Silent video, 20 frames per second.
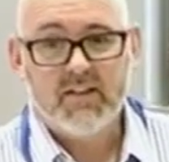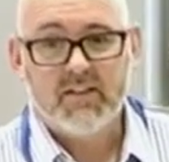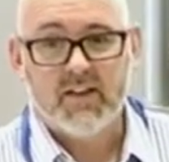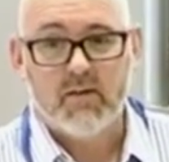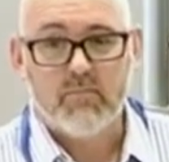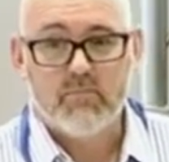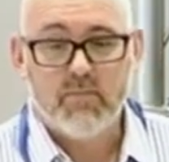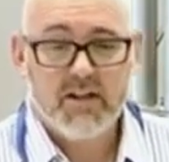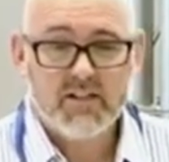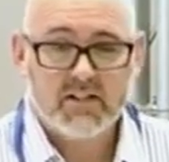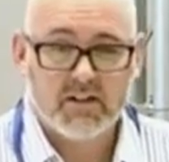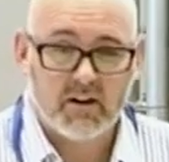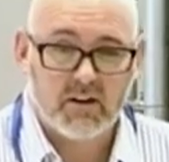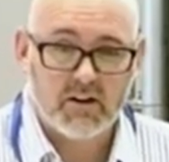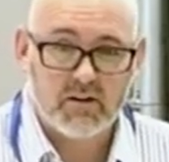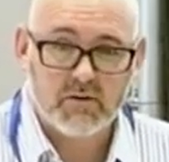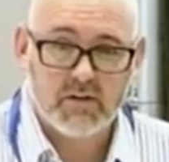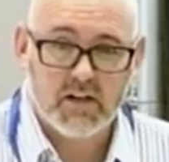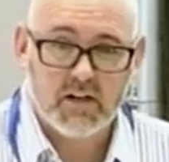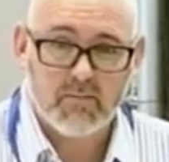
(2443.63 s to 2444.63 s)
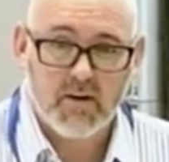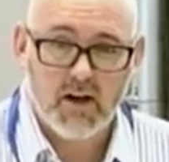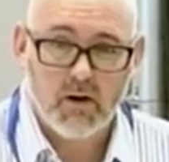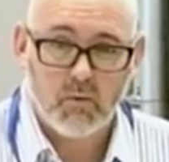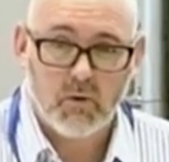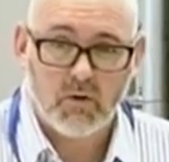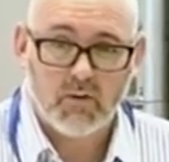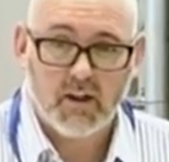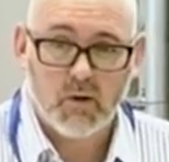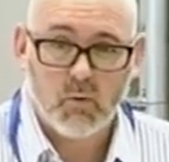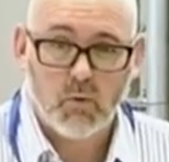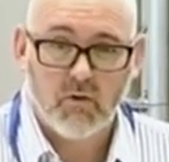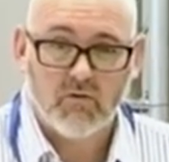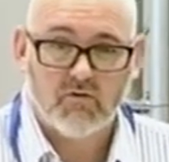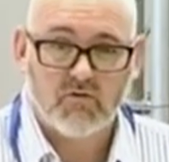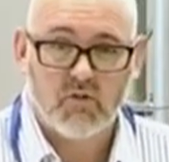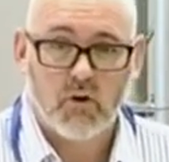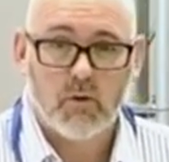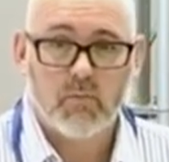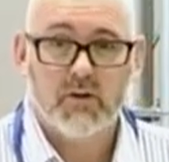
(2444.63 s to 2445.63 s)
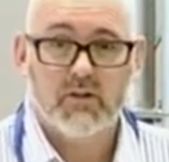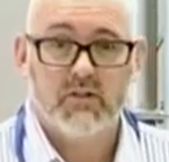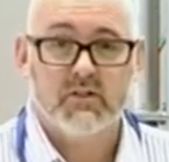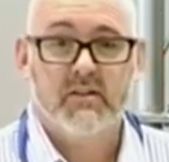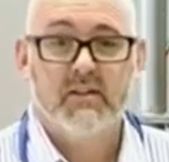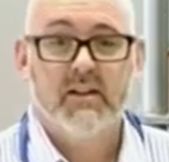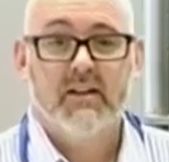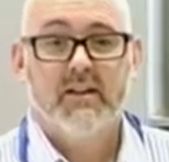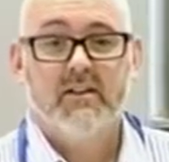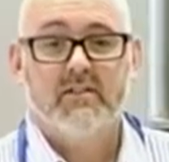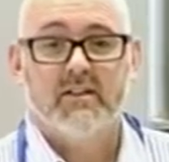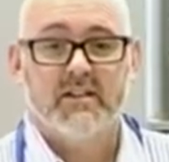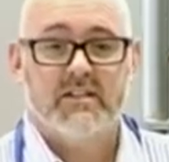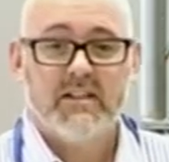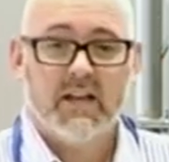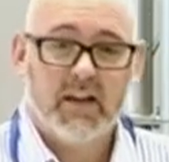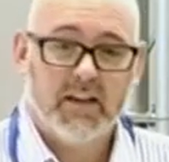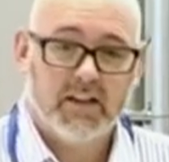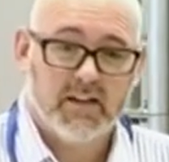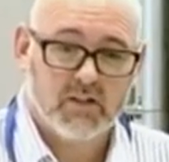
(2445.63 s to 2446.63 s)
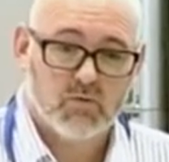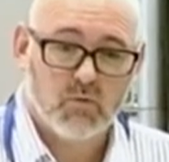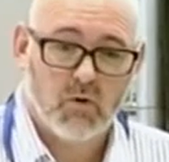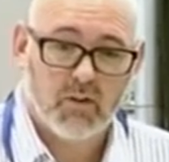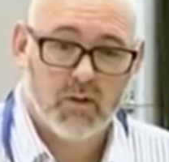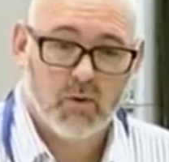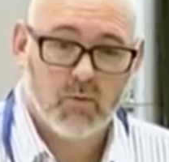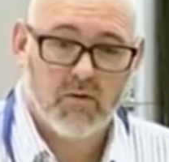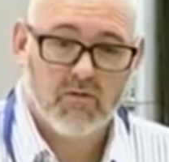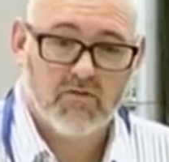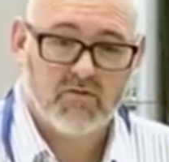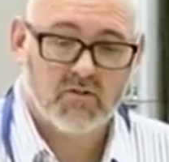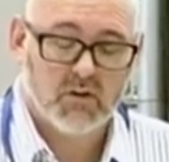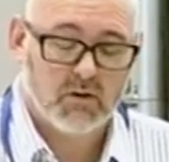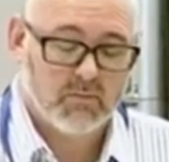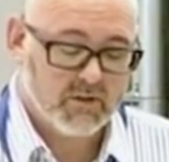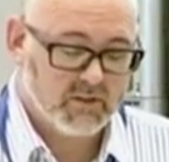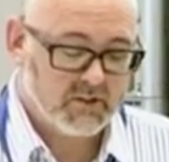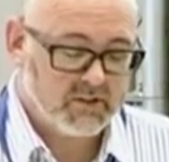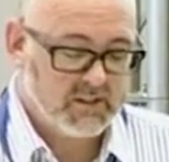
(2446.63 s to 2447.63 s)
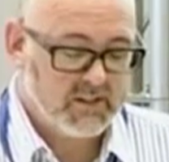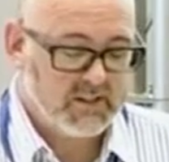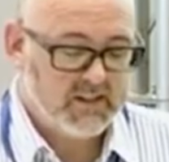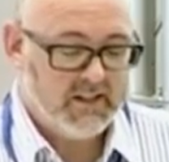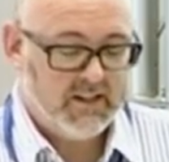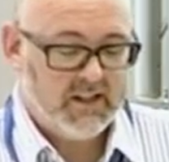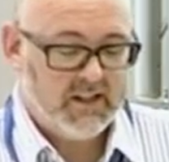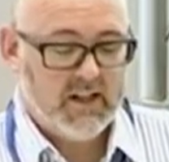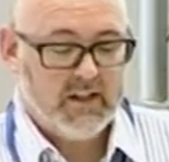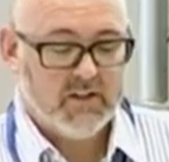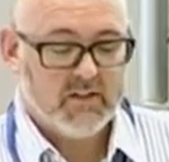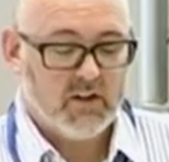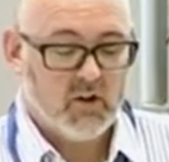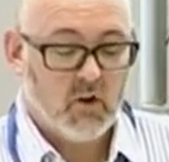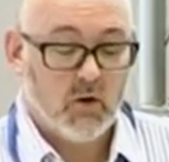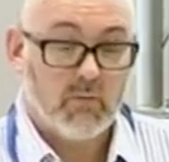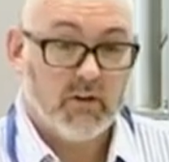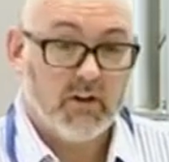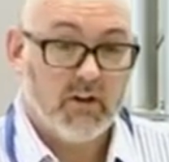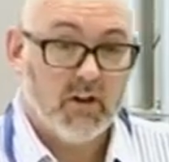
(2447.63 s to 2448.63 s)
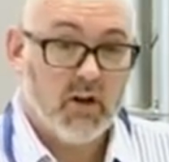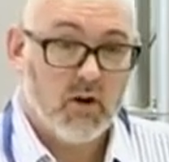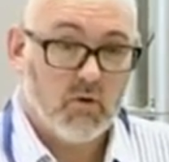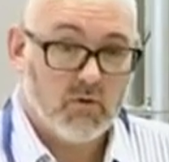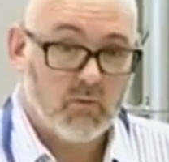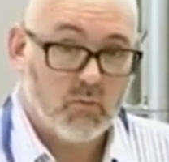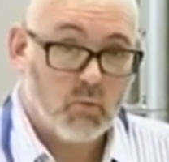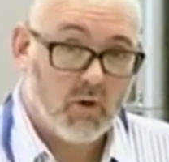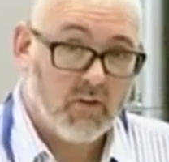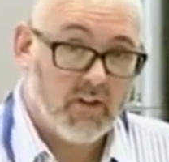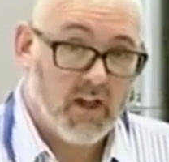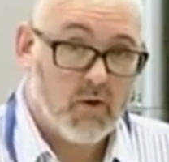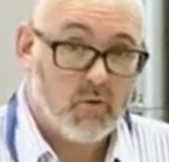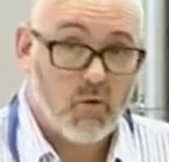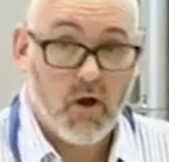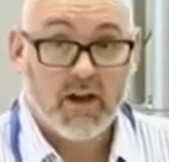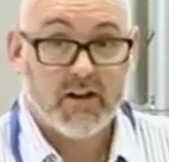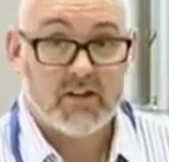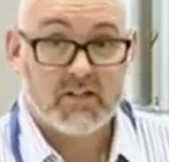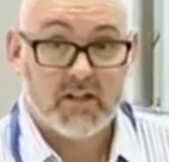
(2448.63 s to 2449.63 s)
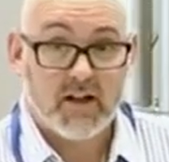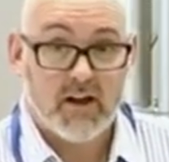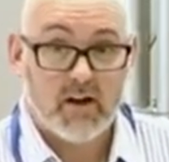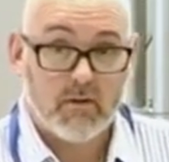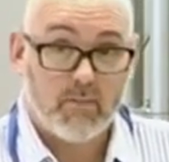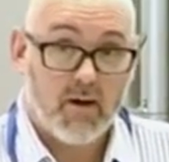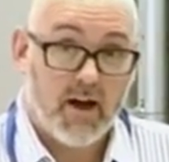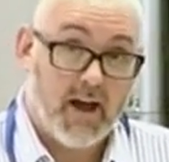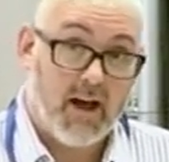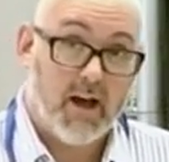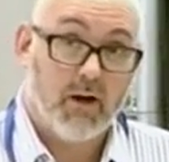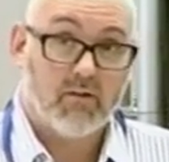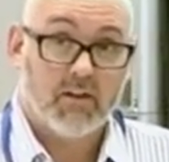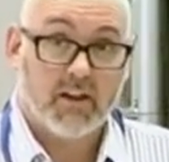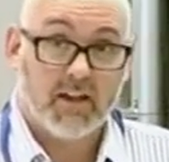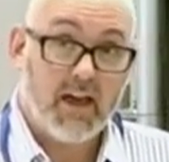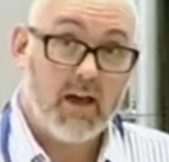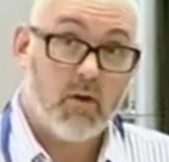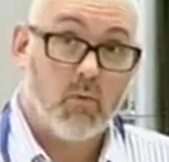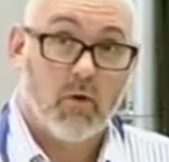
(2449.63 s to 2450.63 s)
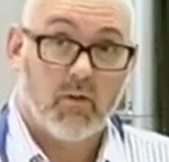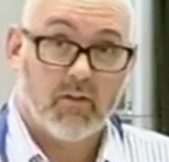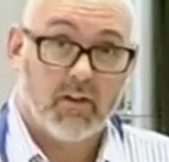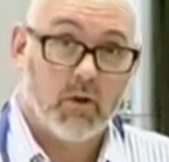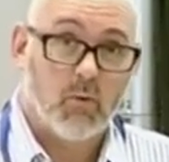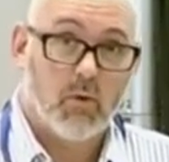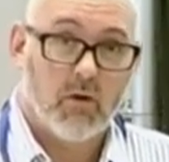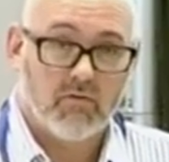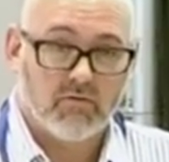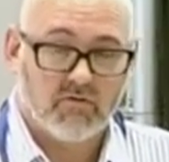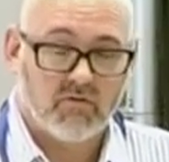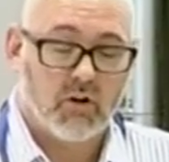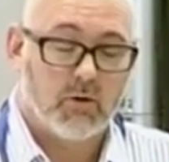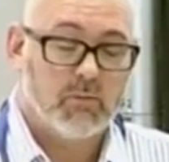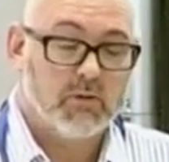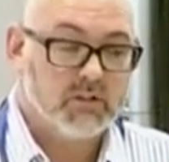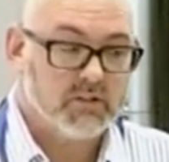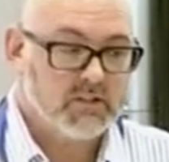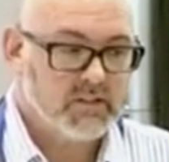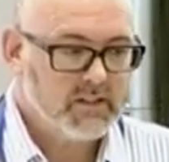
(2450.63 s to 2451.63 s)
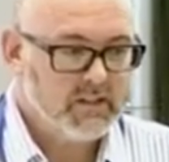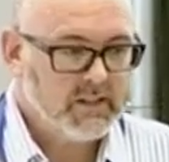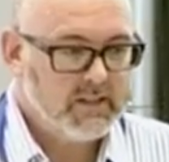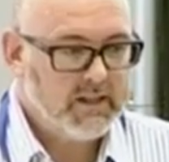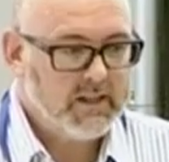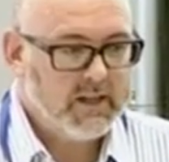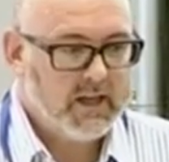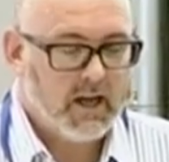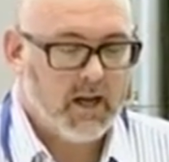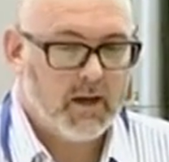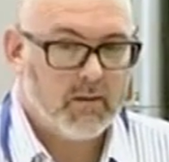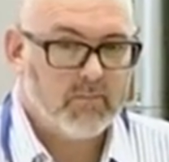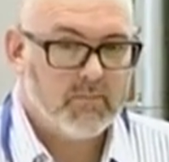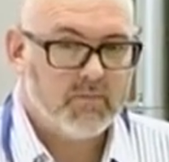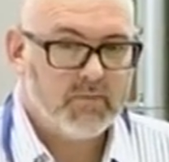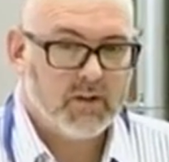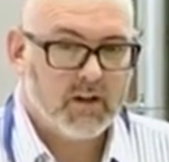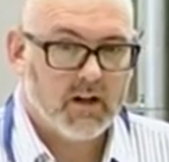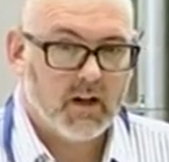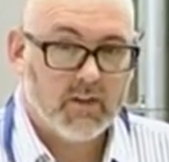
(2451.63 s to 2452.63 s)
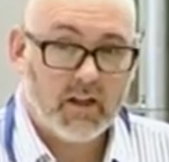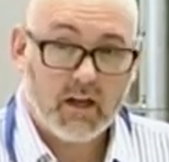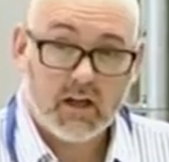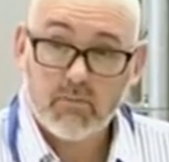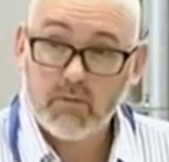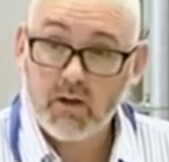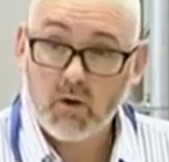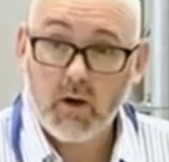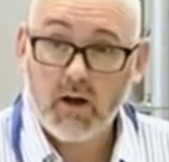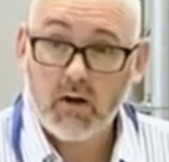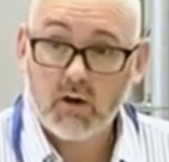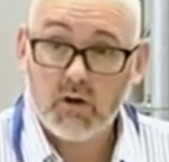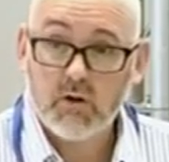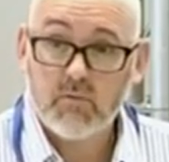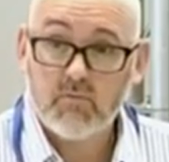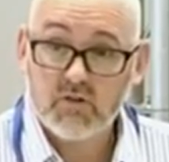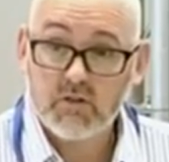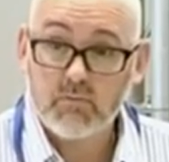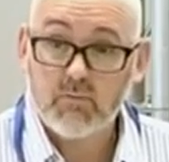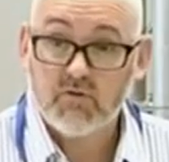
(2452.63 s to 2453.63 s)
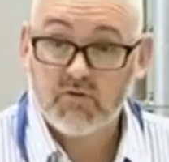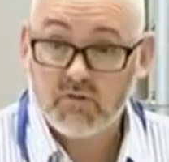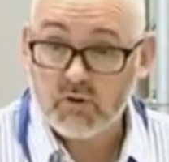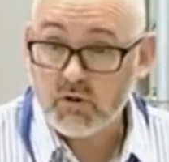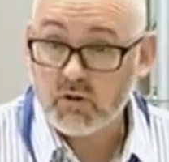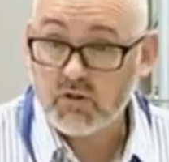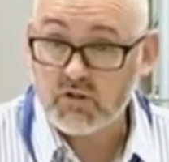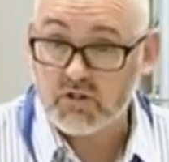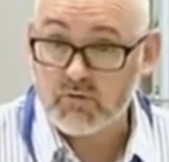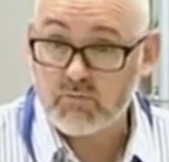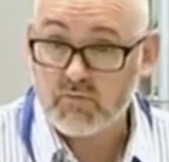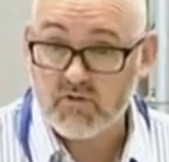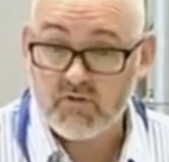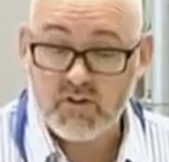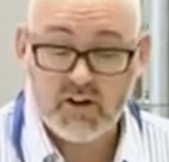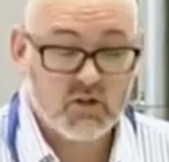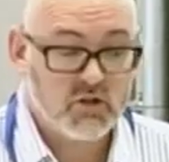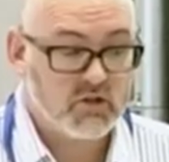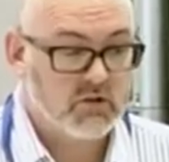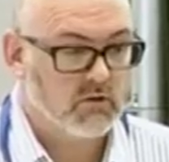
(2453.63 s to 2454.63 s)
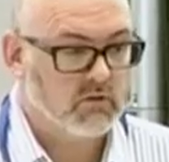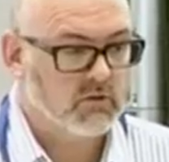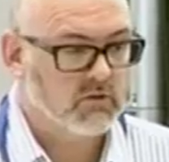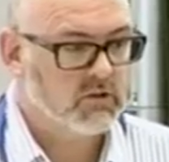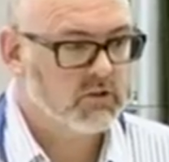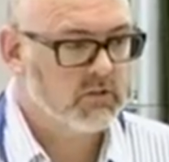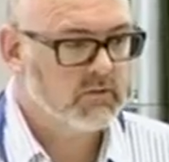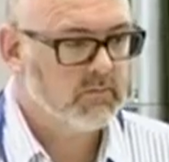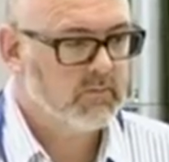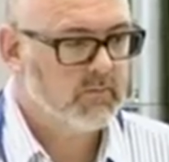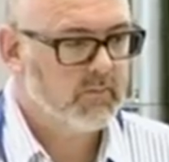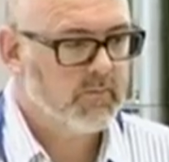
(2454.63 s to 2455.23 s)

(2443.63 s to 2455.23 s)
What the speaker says: They're better clued in about what they want from us. They're telling us what they want from us. They normally know what their rights are about how they get what they want from us. And that can be quite uncomfortable for us as professionals.